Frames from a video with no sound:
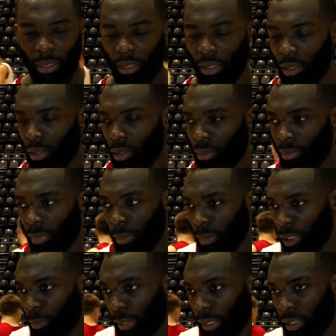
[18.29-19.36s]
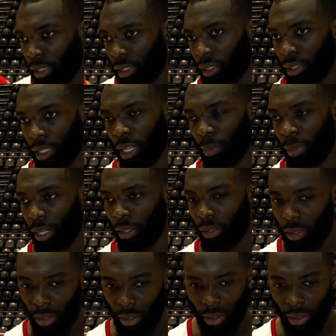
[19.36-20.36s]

And, you know, I'm expecting us to come out